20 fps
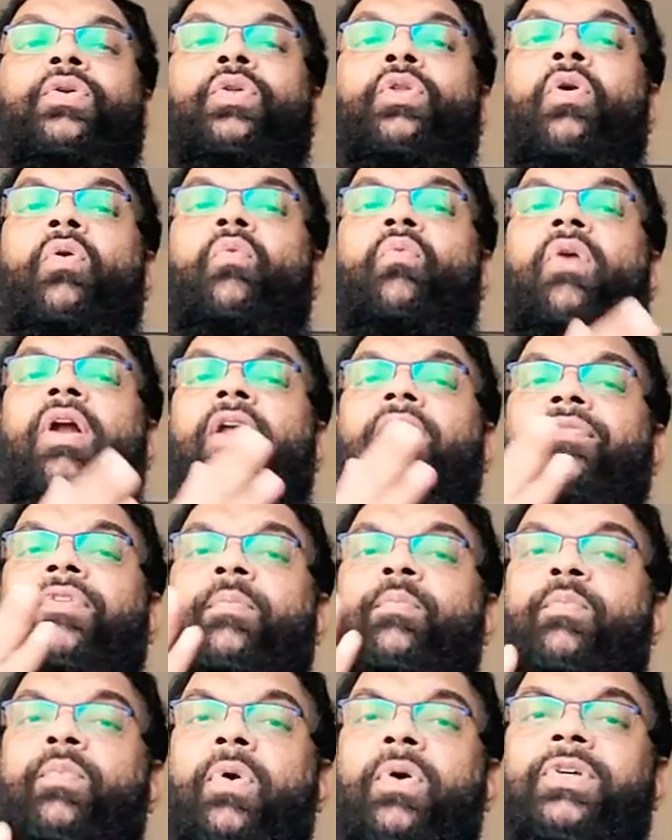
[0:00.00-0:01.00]
One of
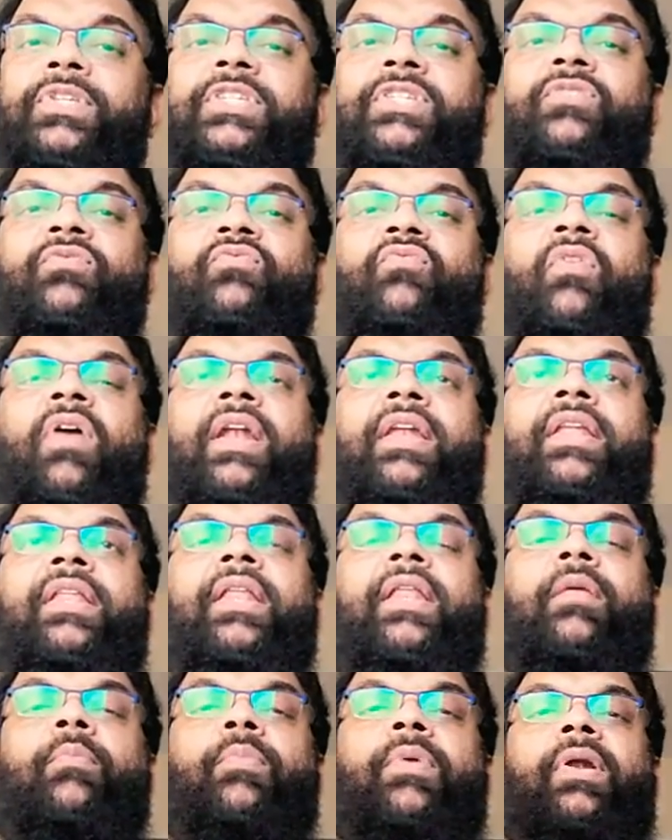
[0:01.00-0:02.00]
the most
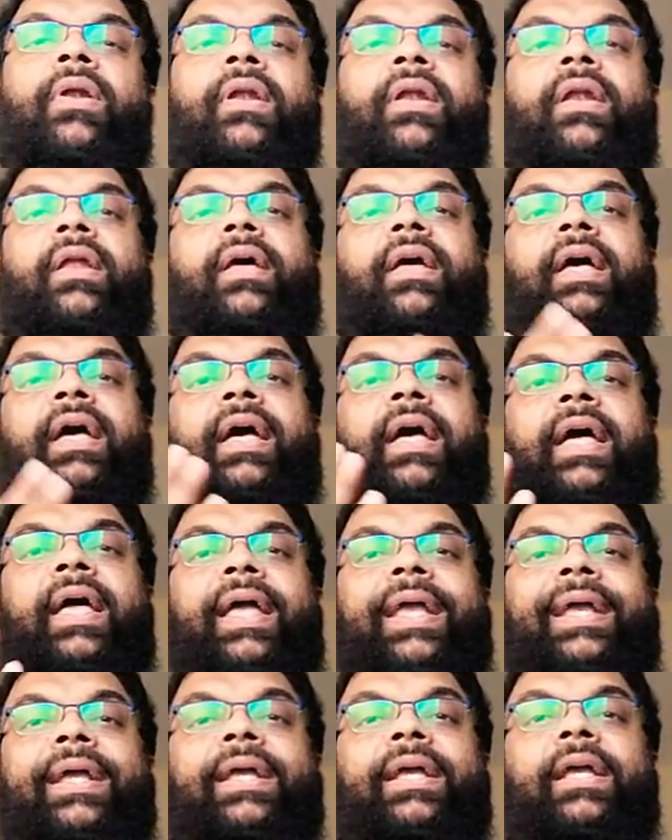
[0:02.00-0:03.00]
vulnerable
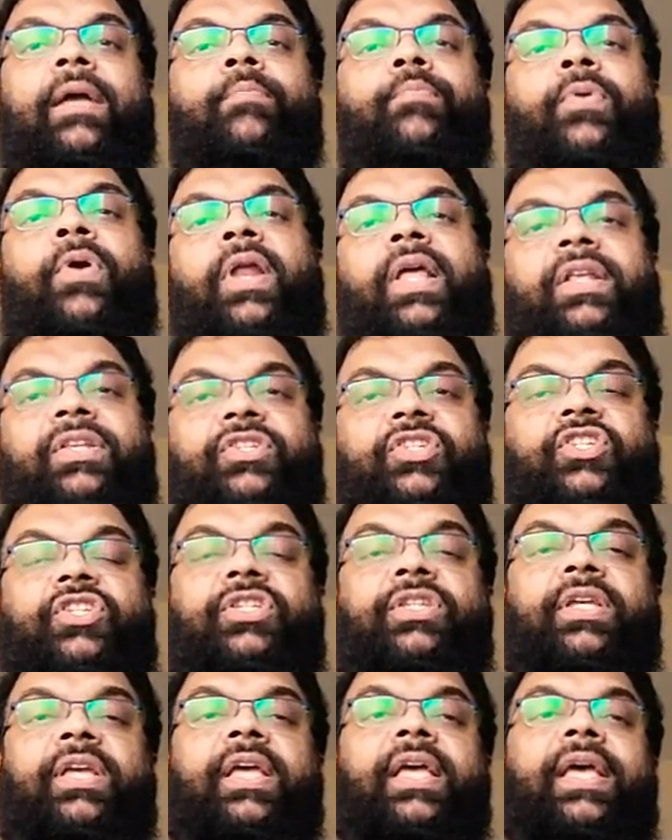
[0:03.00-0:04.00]

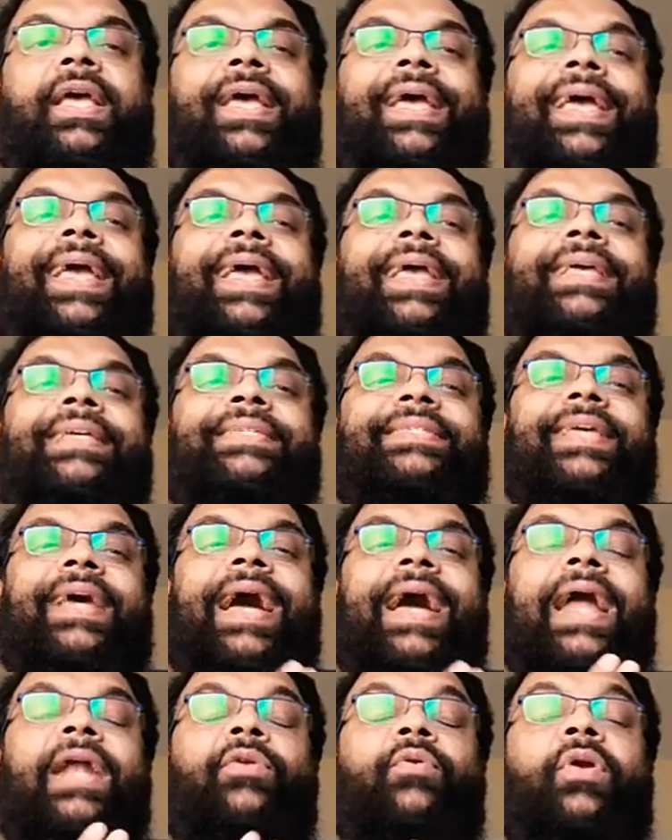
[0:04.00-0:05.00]
components is the
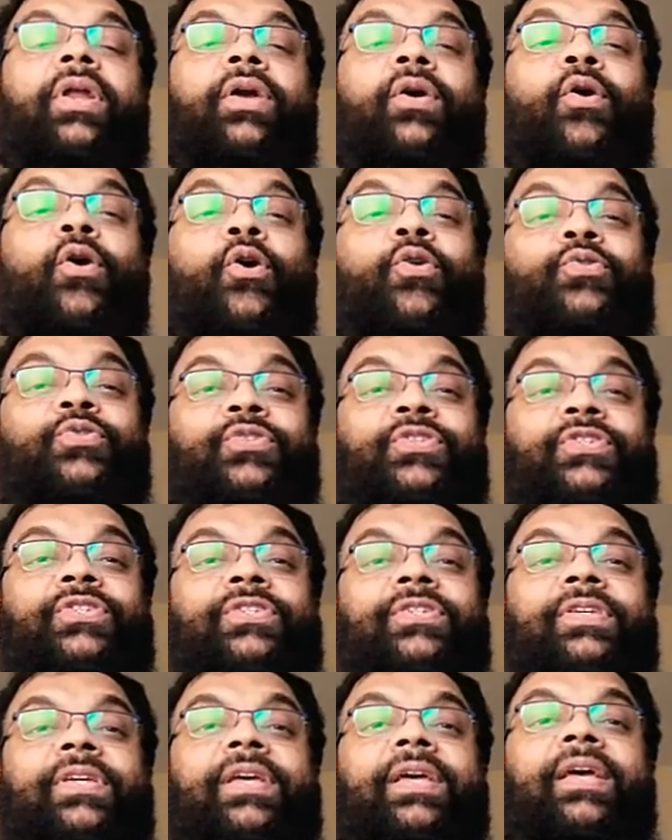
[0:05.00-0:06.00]
hydraulic
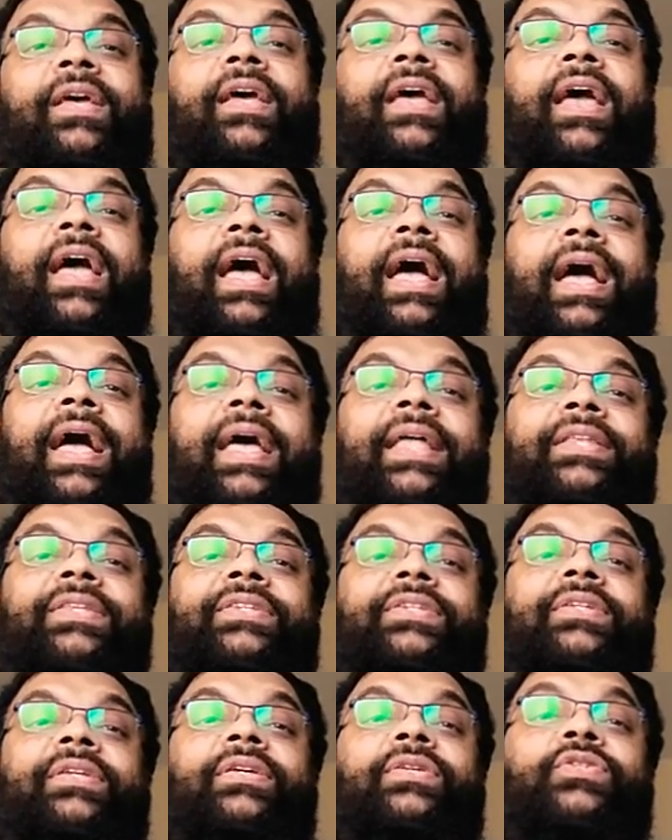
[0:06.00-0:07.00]
hose, and
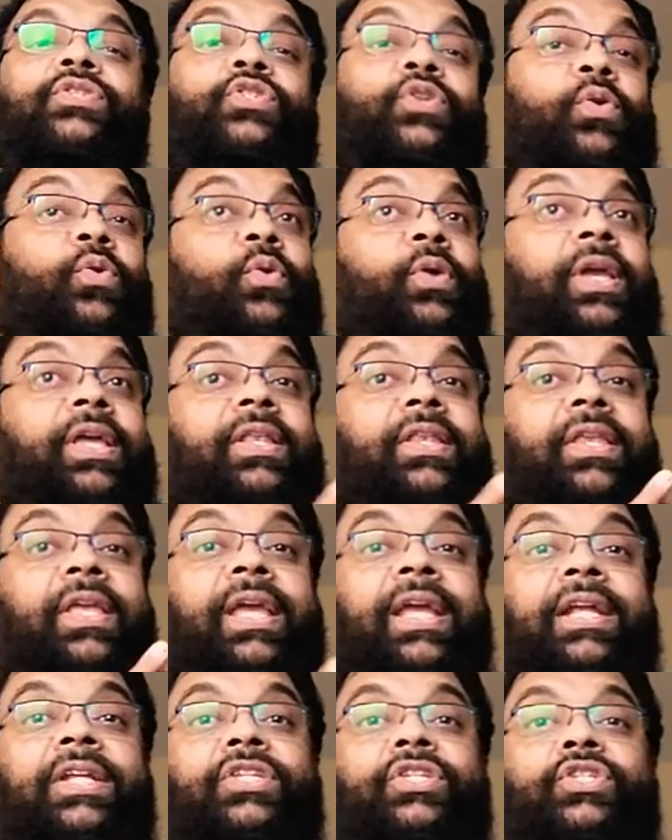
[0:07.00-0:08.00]
so it
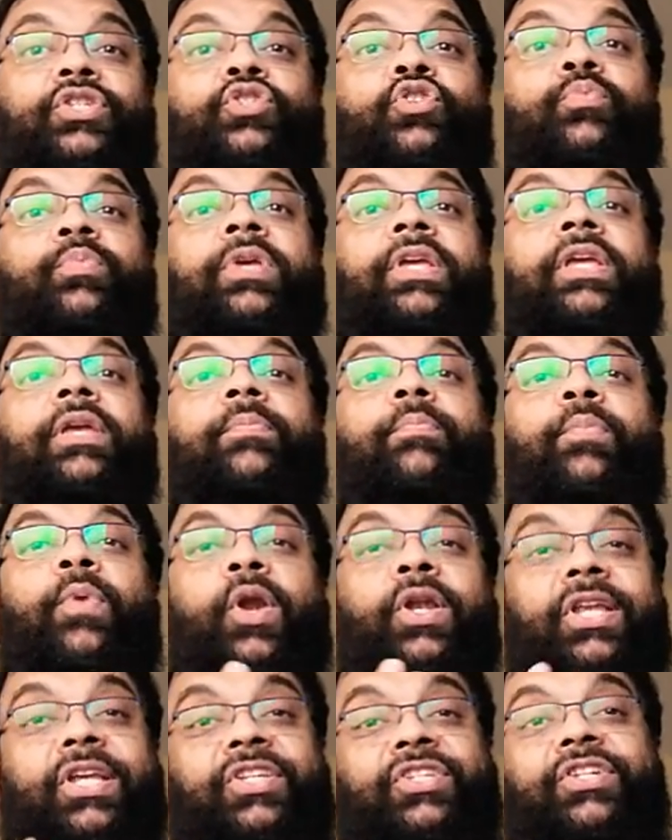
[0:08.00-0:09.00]
needs to be
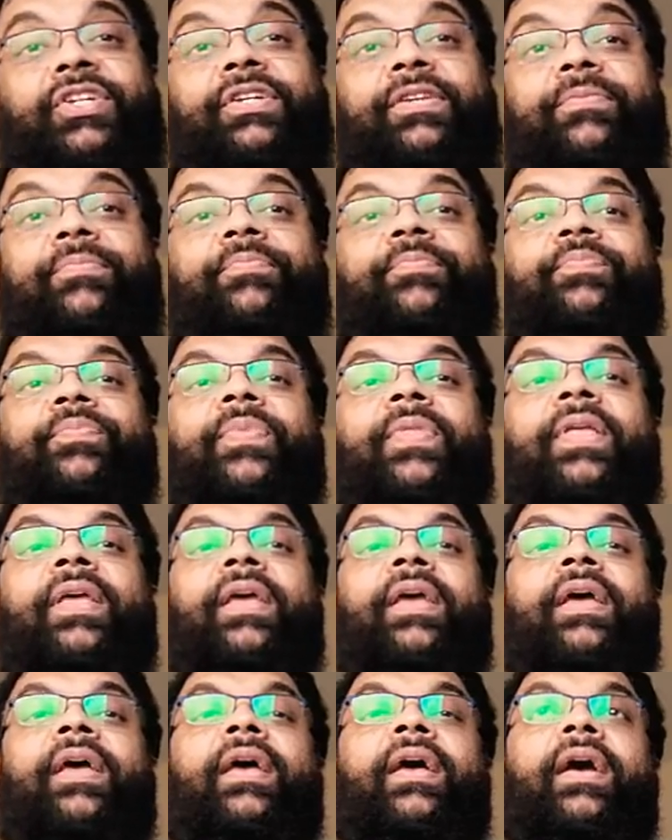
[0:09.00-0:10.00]
protected.
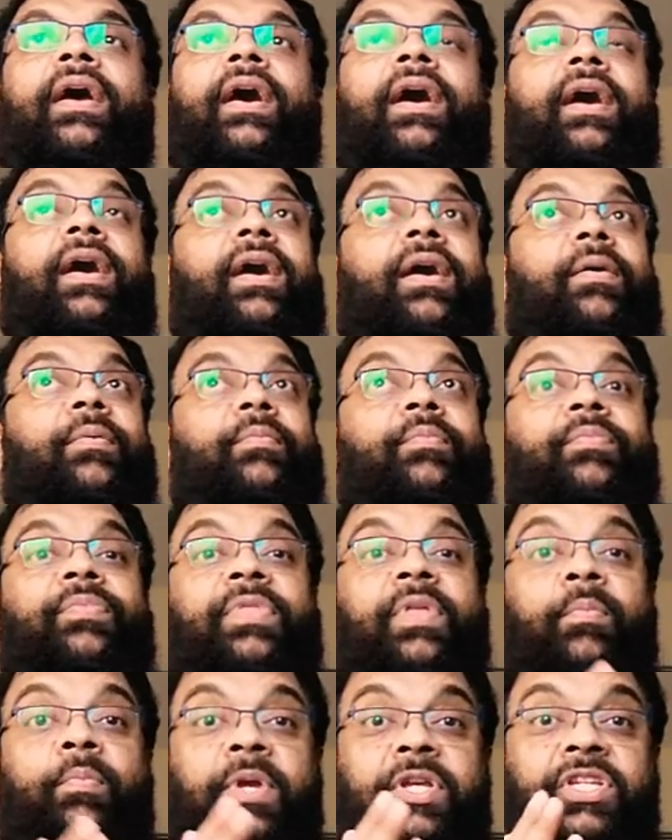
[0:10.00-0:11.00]

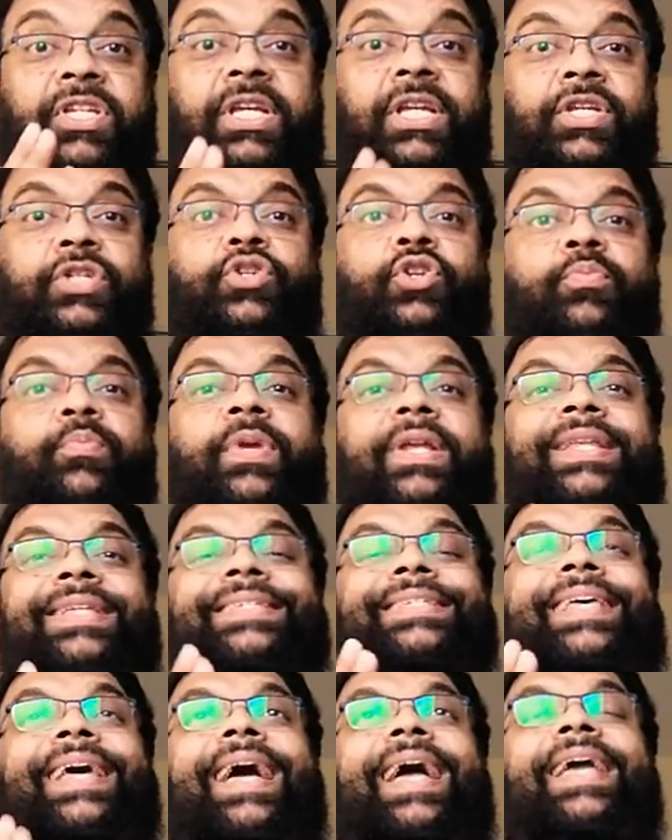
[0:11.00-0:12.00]
The machine should be
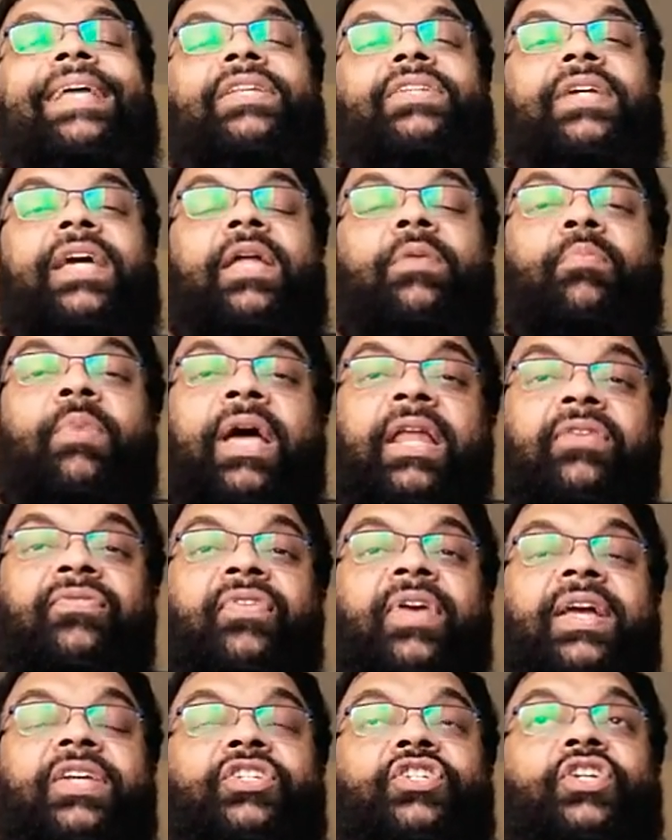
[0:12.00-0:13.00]
designed and
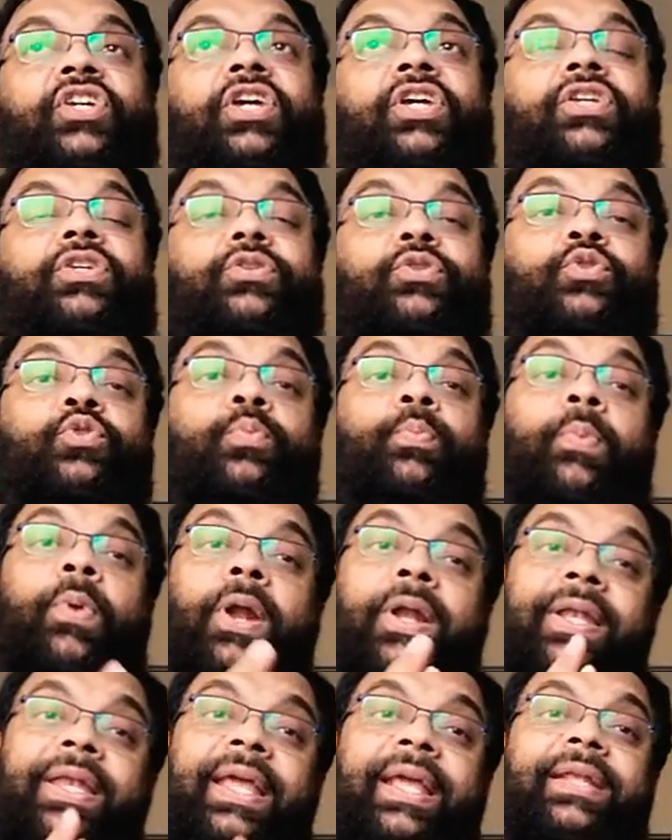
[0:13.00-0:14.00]
manufactured to
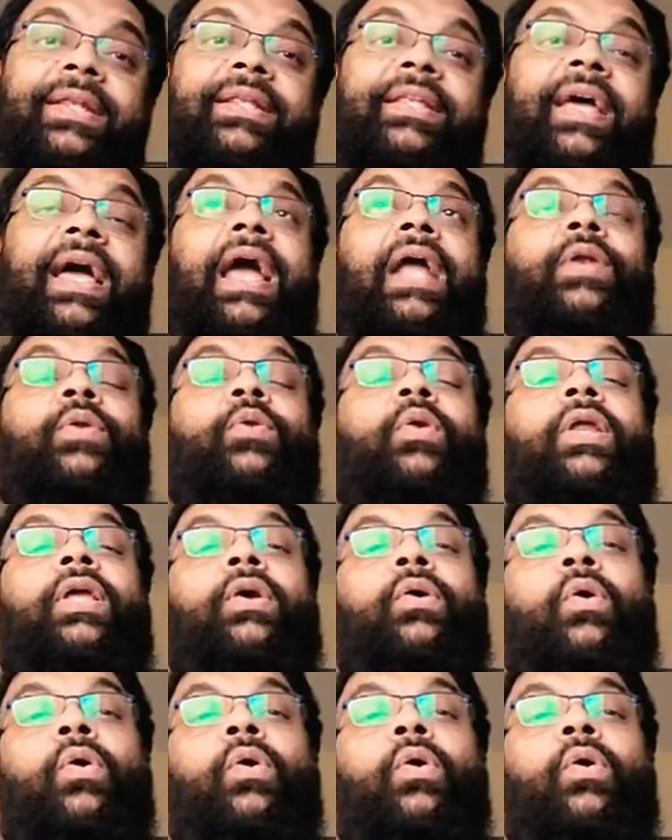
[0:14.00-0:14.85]
protect the hydraulic